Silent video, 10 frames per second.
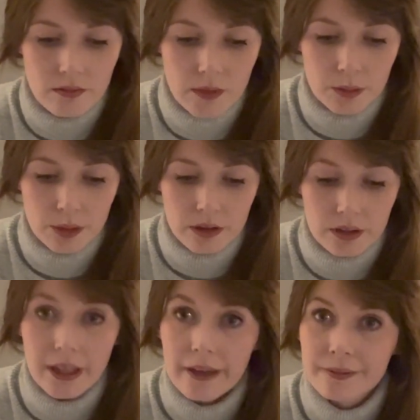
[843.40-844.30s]
But
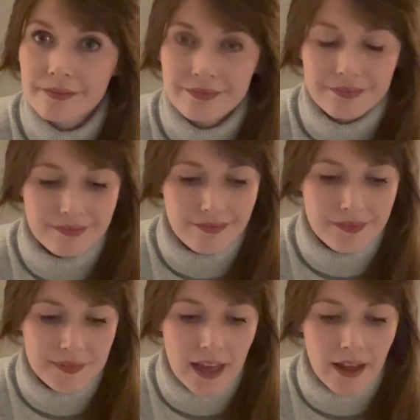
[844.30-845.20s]
yeah.
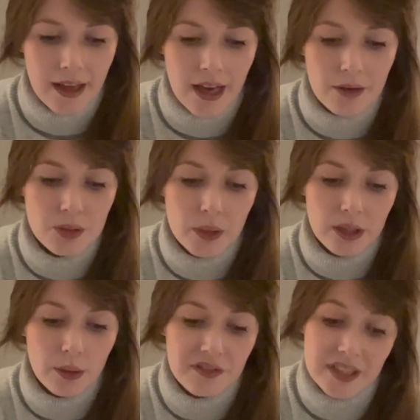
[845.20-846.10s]
How do I
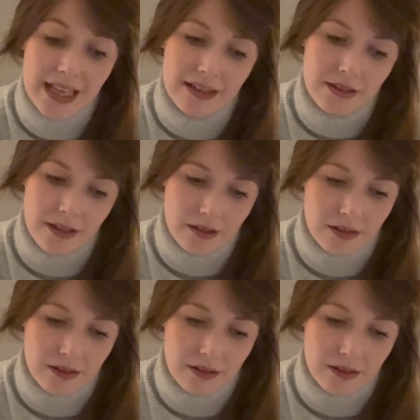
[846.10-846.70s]
know if it's cancer?